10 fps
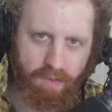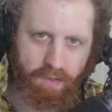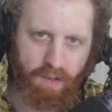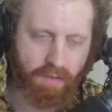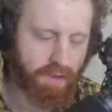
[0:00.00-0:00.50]

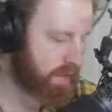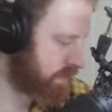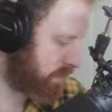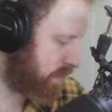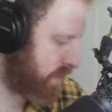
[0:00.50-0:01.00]
I've got
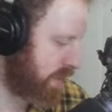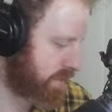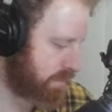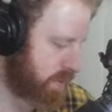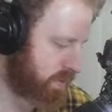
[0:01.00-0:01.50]
some new
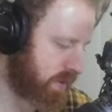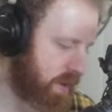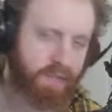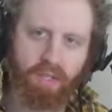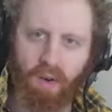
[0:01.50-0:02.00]
gizmos
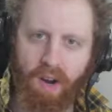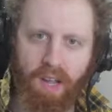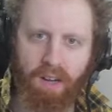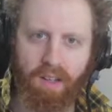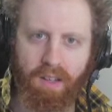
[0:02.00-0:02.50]
on
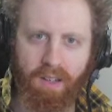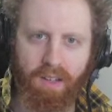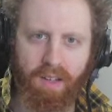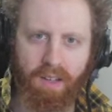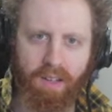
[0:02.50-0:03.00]
screen.
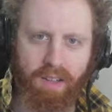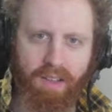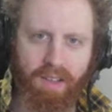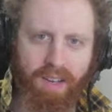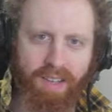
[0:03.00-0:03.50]

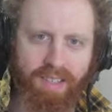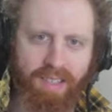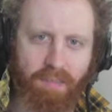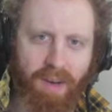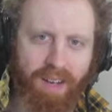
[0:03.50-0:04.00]
I got this
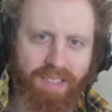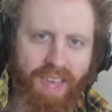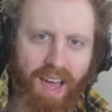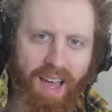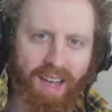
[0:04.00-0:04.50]
hitbox
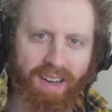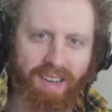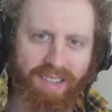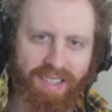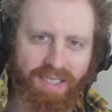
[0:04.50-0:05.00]
cat
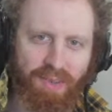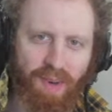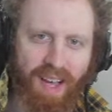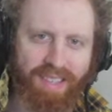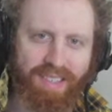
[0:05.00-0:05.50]
that
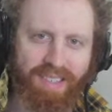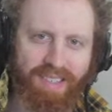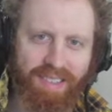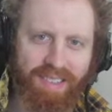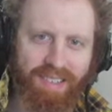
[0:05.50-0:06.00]
sweats.
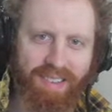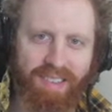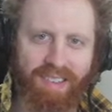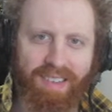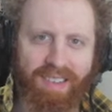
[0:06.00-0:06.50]

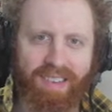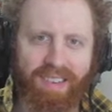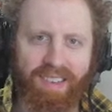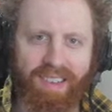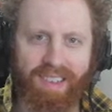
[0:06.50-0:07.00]

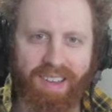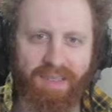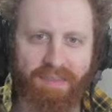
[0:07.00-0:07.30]
Yeah.